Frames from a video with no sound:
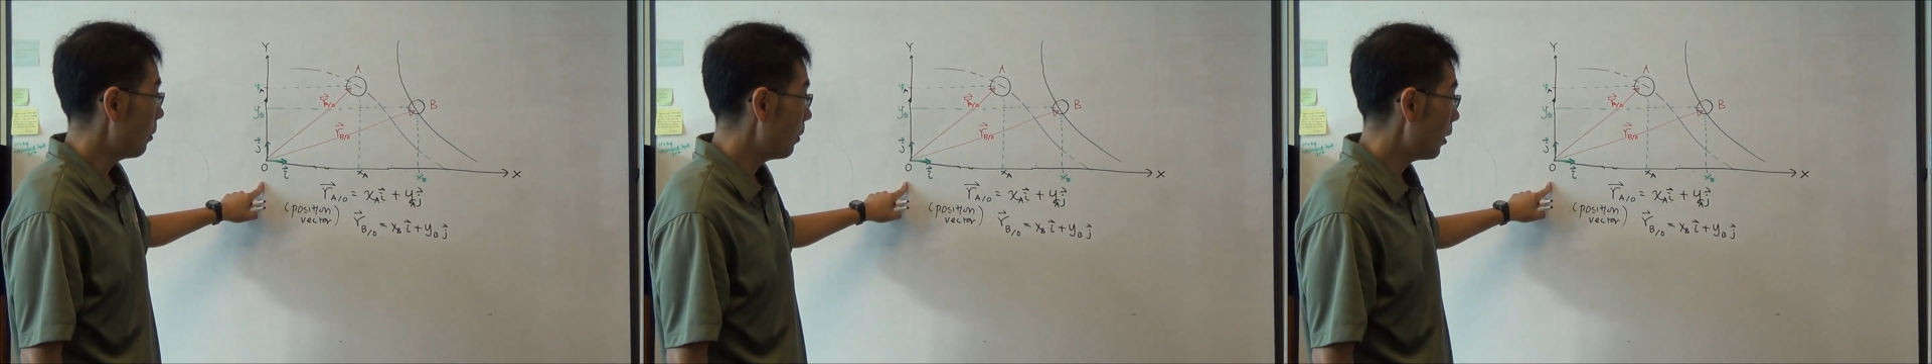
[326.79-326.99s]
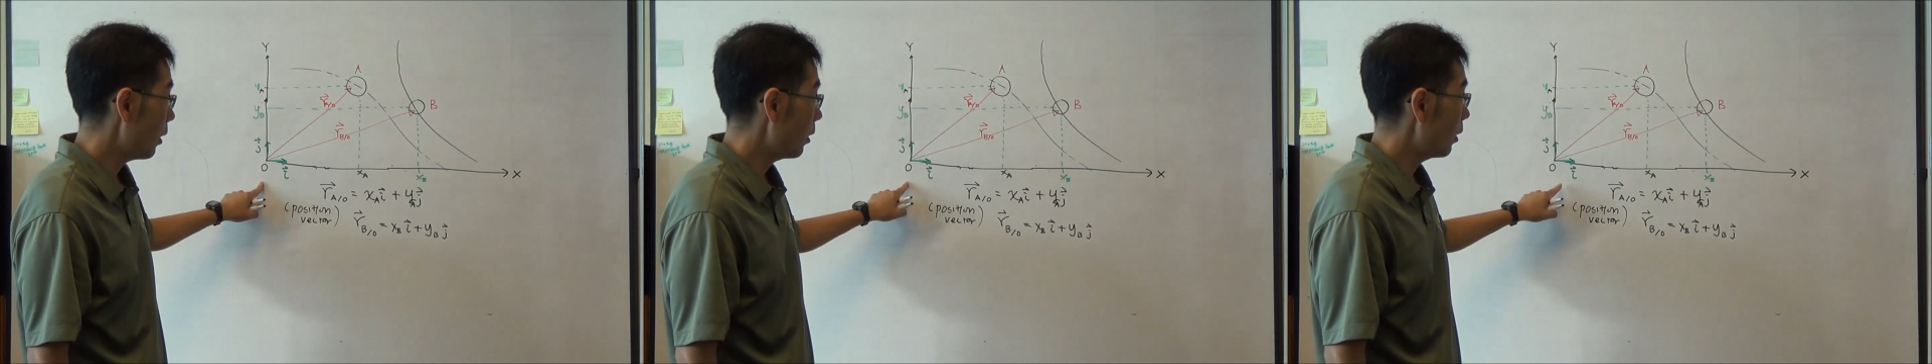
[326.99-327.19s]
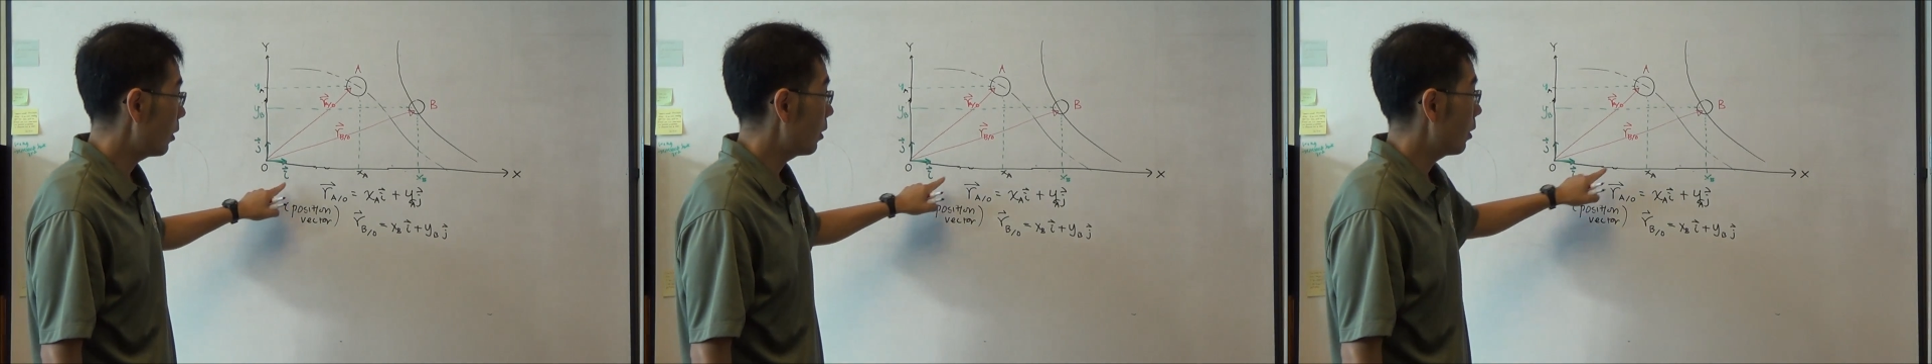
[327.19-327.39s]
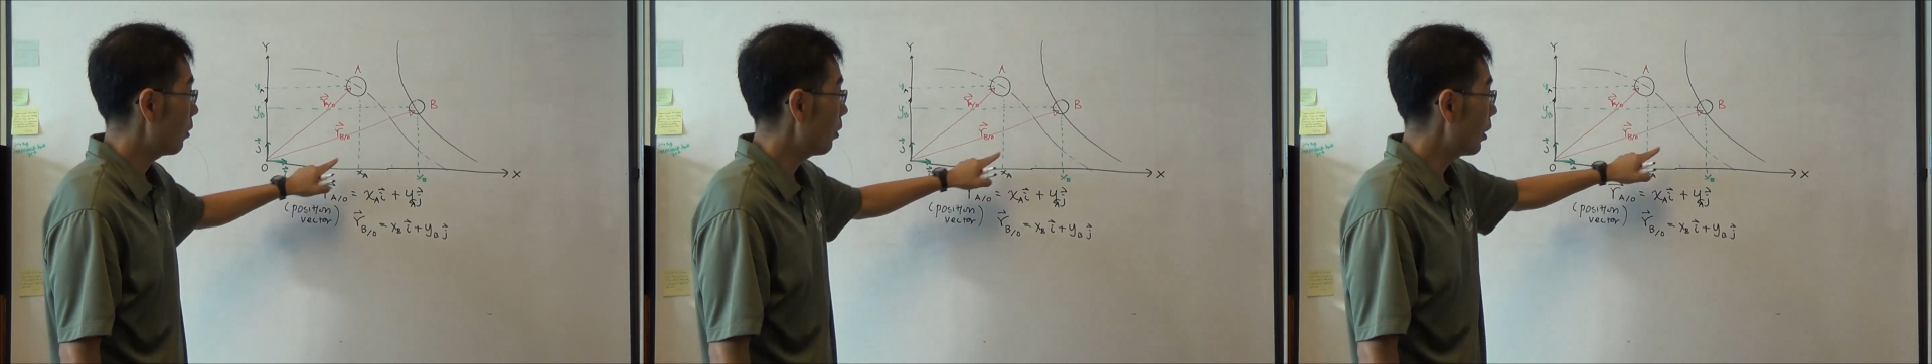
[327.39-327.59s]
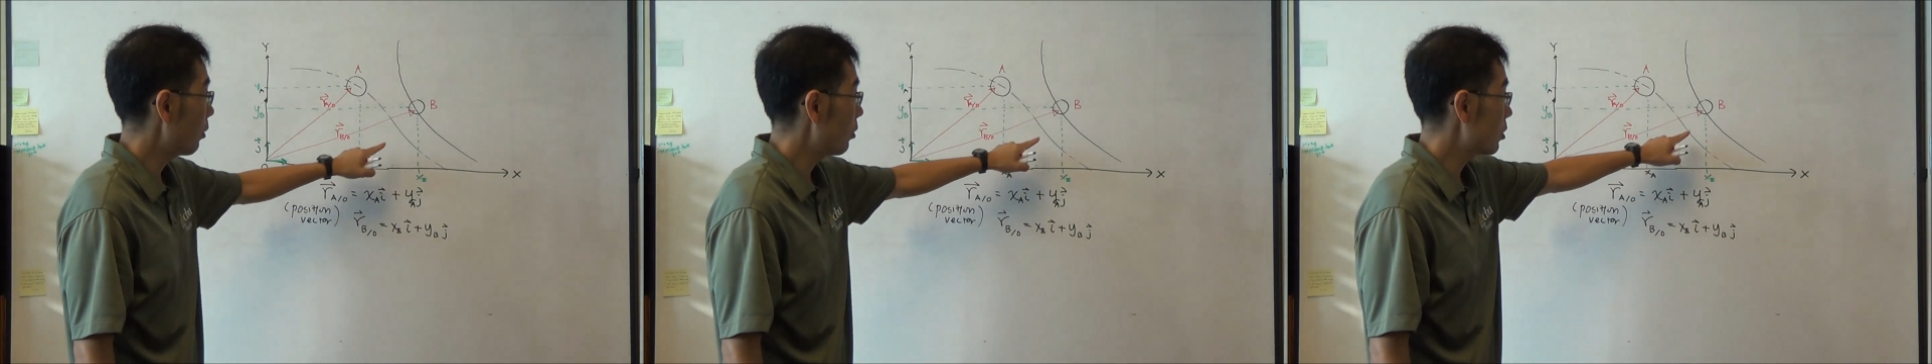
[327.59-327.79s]
but
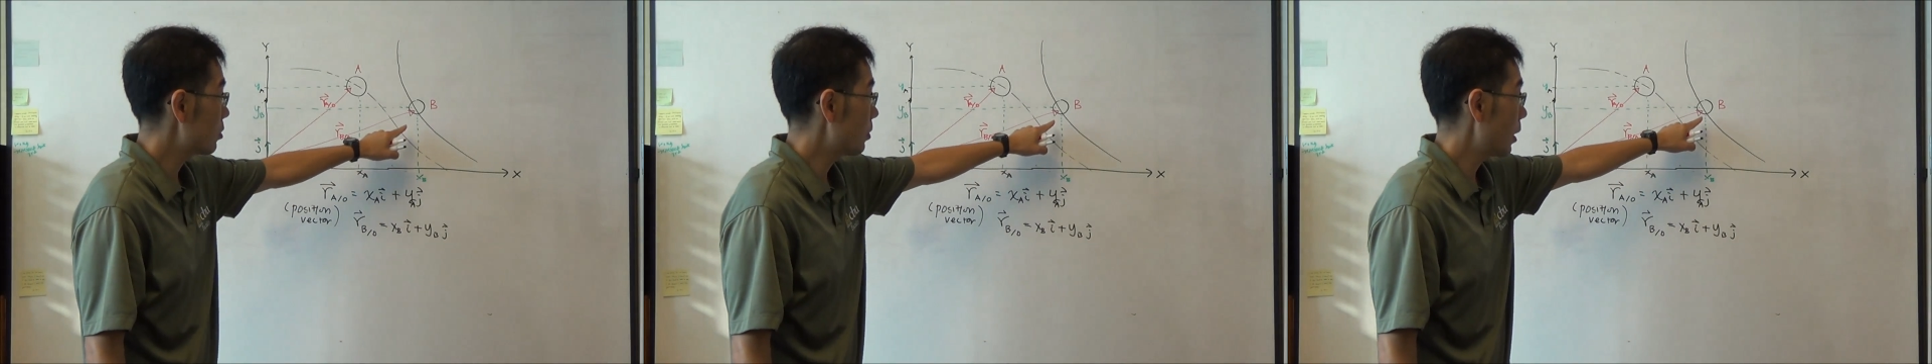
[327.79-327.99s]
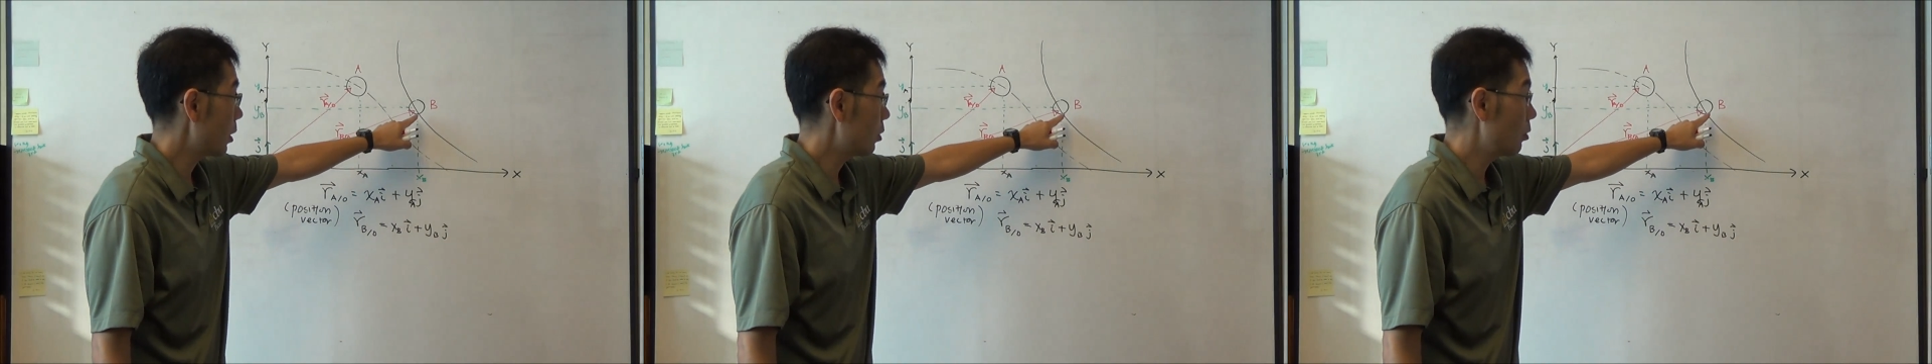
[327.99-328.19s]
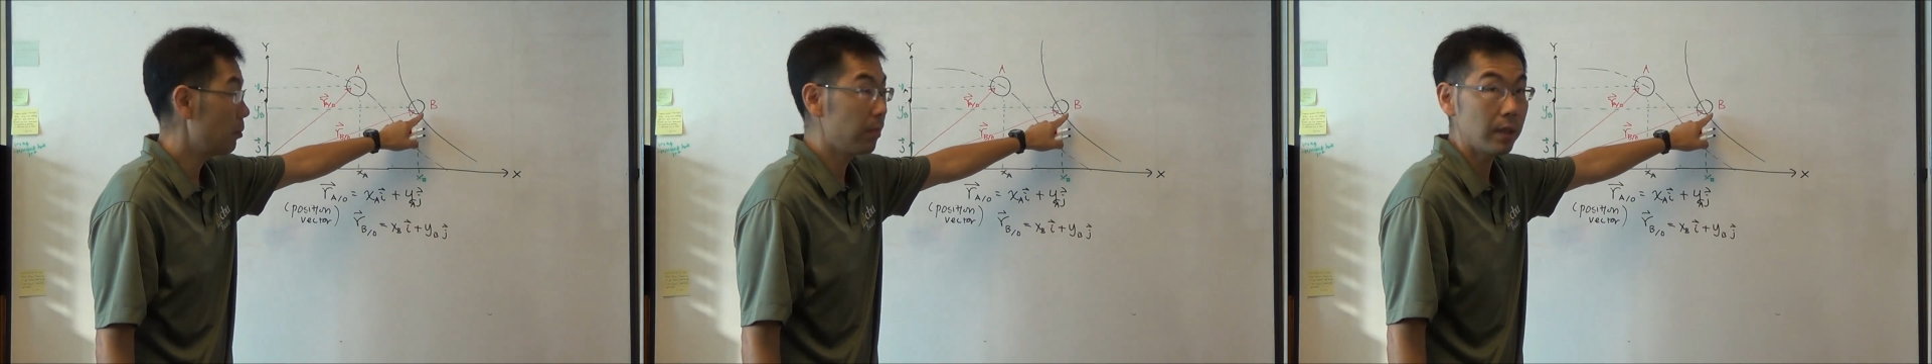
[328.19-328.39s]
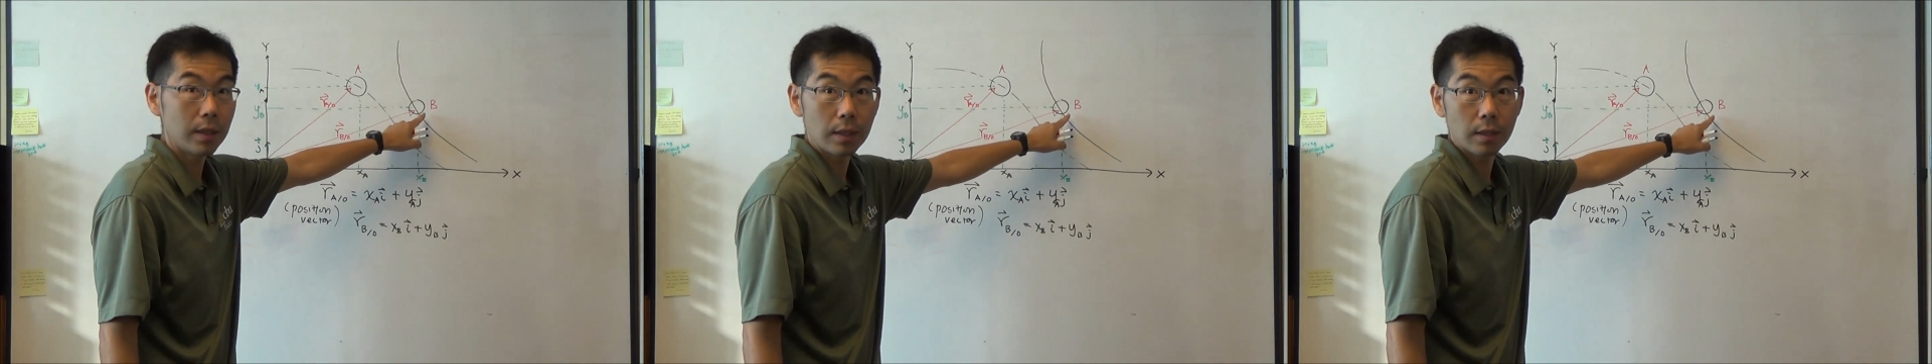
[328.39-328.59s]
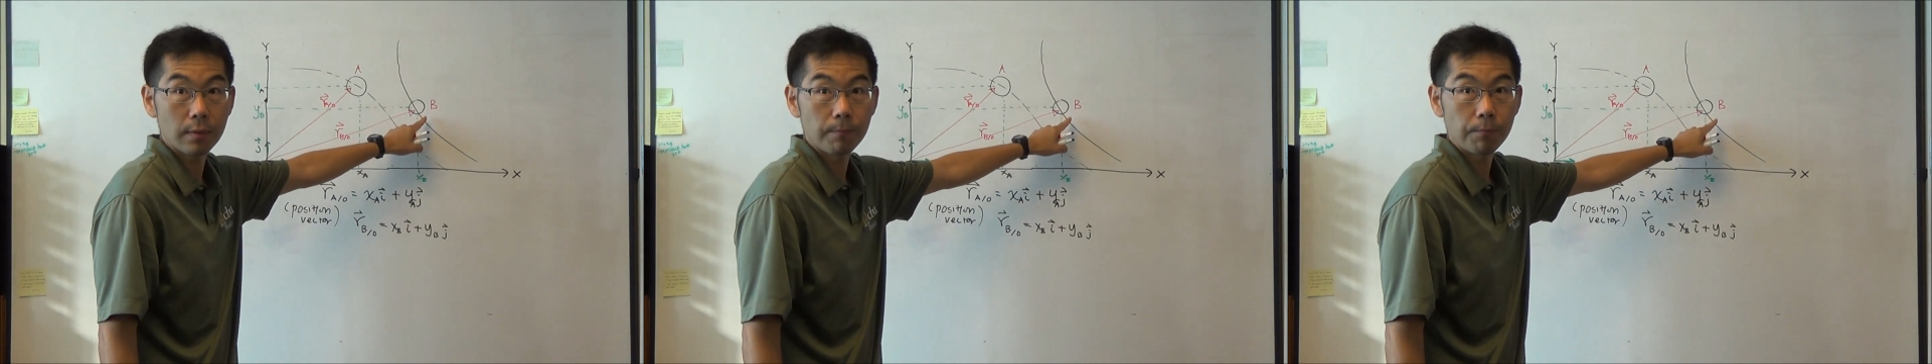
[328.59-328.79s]
with respect to
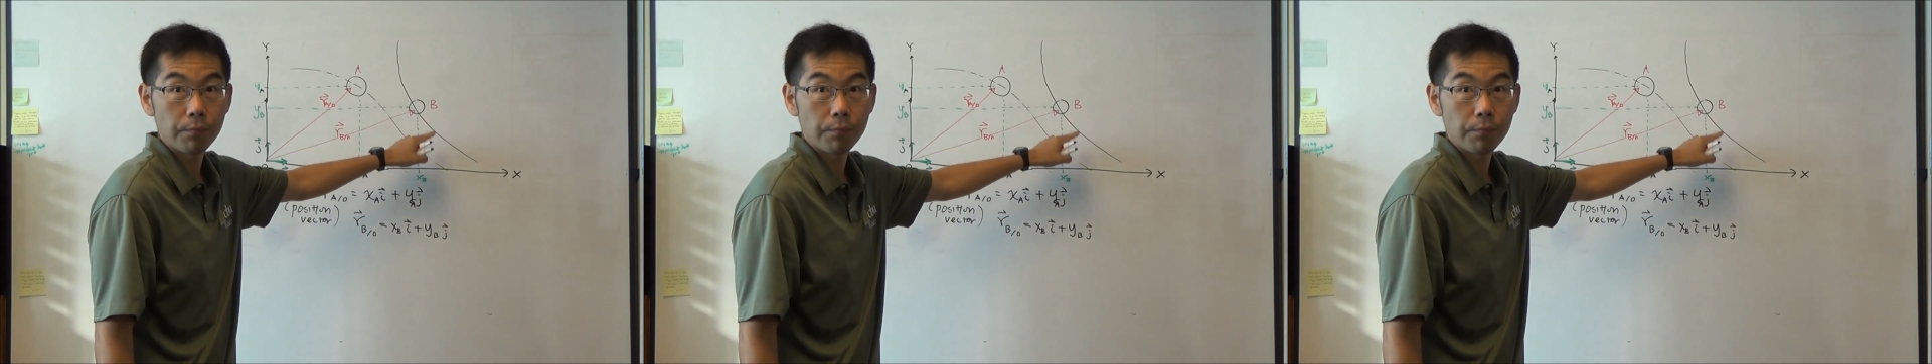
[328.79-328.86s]
B?